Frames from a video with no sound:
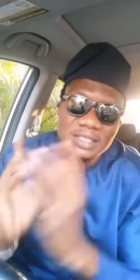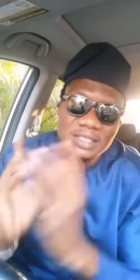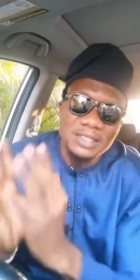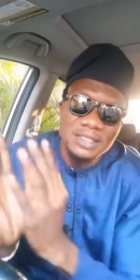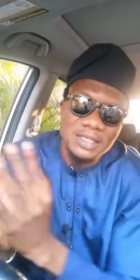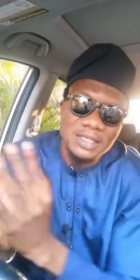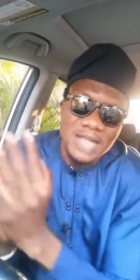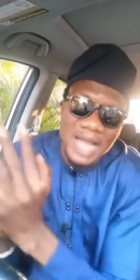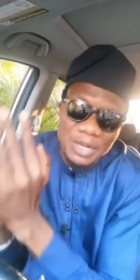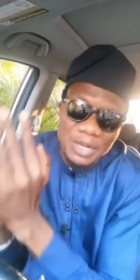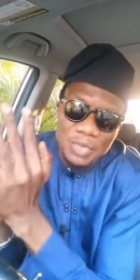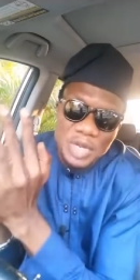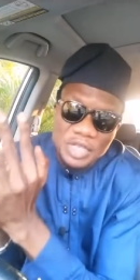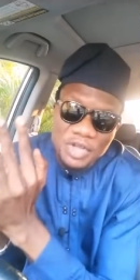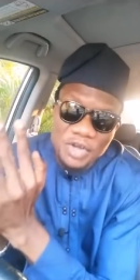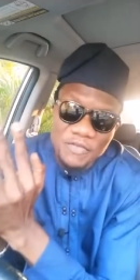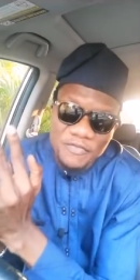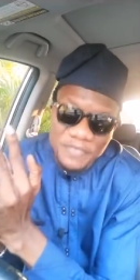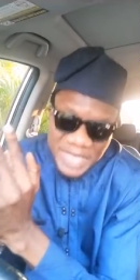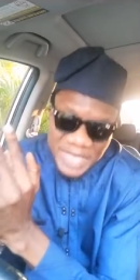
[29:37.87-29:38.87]

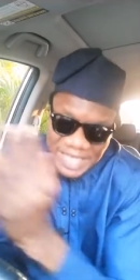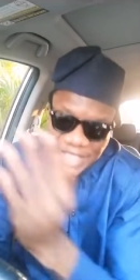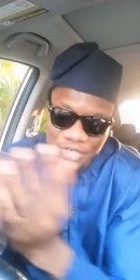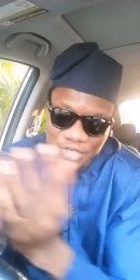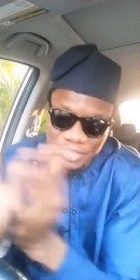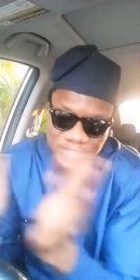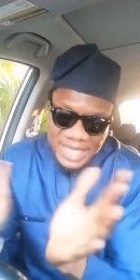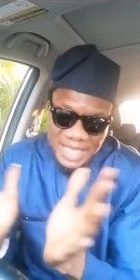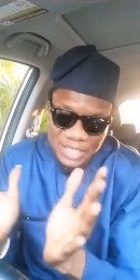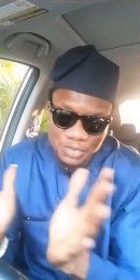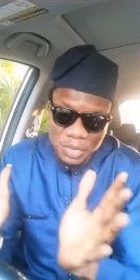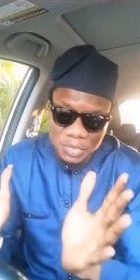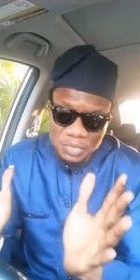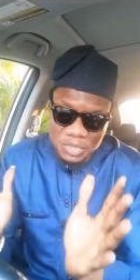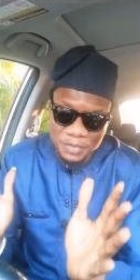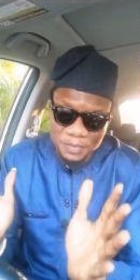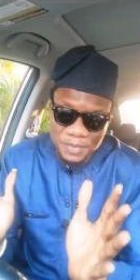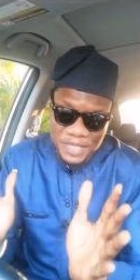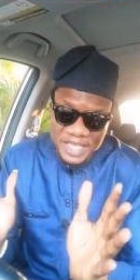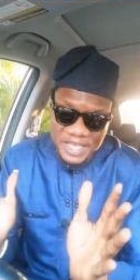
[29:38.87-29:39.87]
Language of nature, that's what
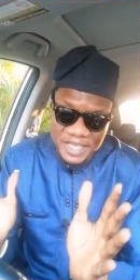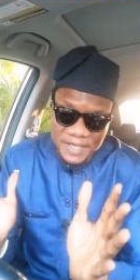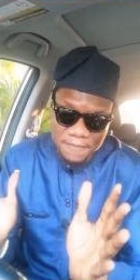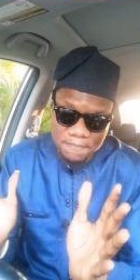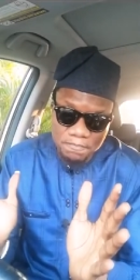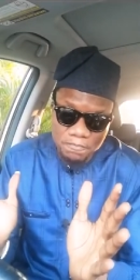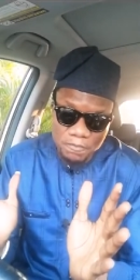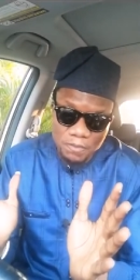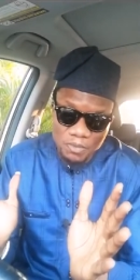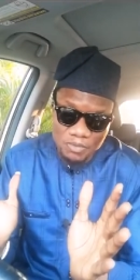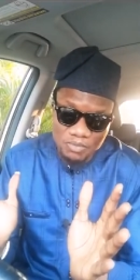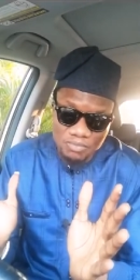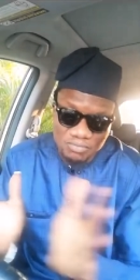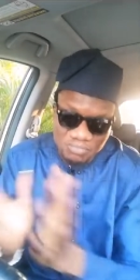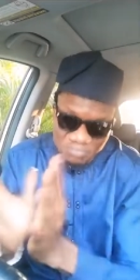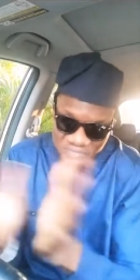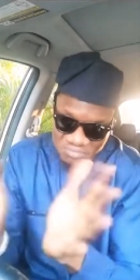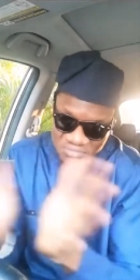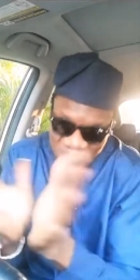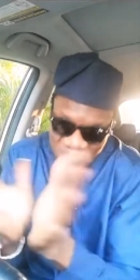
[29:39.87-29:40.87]
we speak.
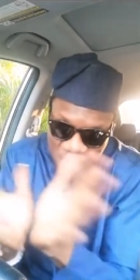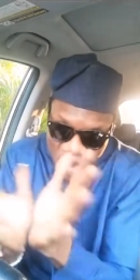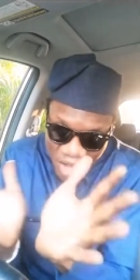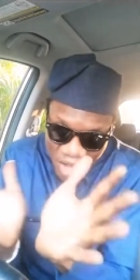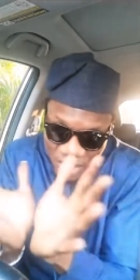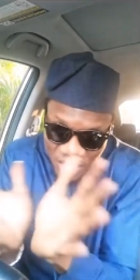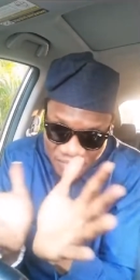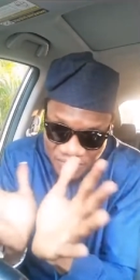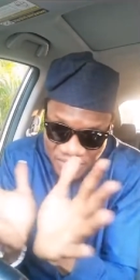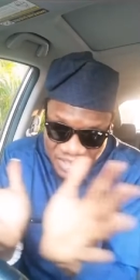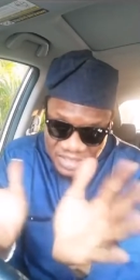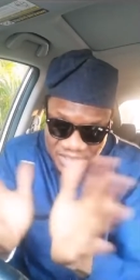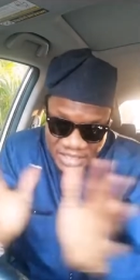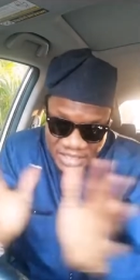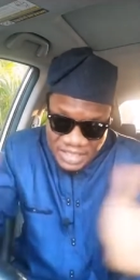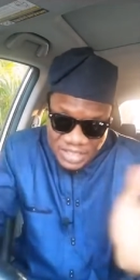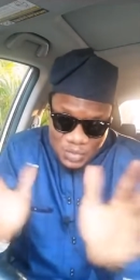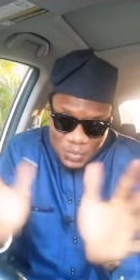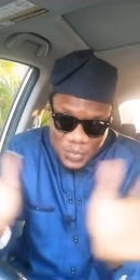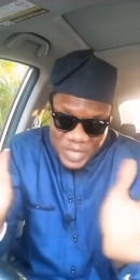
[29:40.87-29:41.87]
All of these
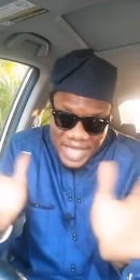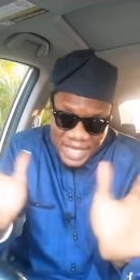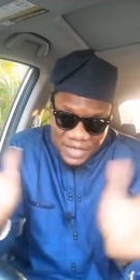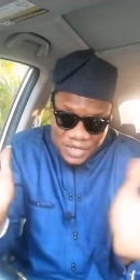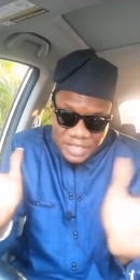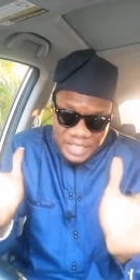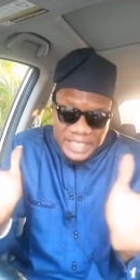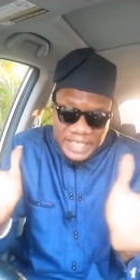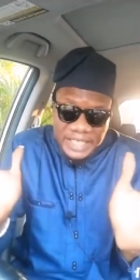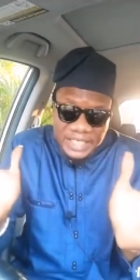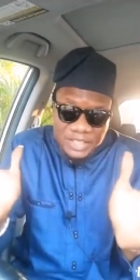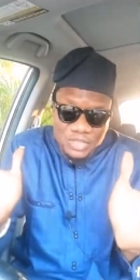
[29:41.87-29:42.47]
things, we are not killing